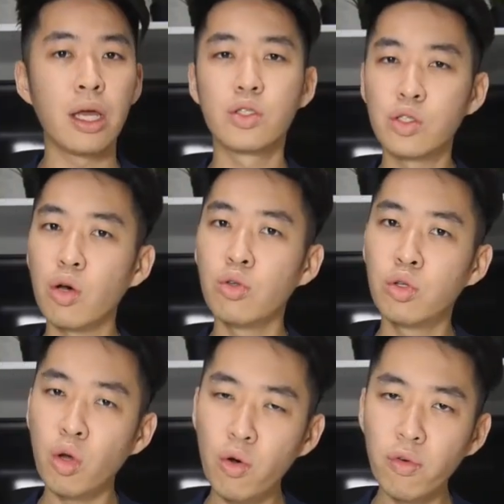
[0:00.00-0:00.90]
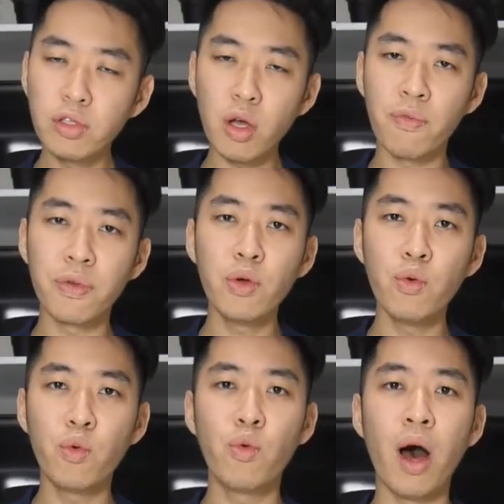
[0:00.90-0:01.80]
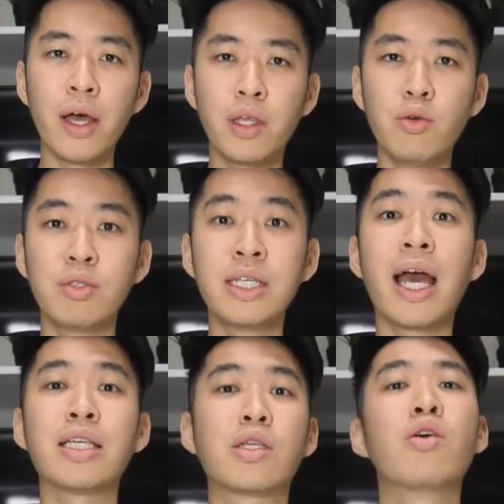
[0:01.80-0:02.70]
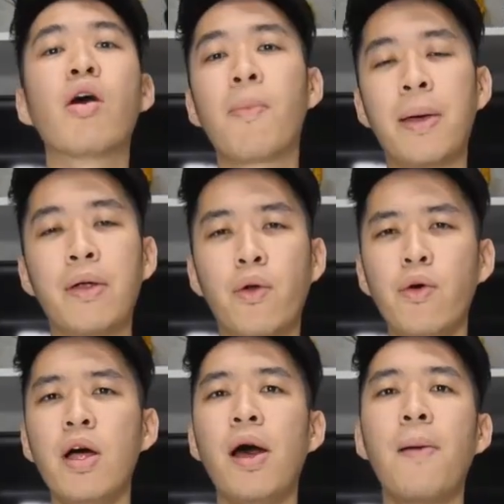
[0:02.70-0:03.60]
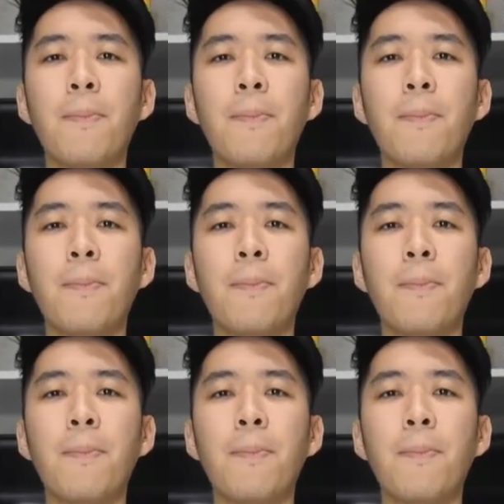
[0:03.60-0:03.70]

So those of you who are using SQL Payroll,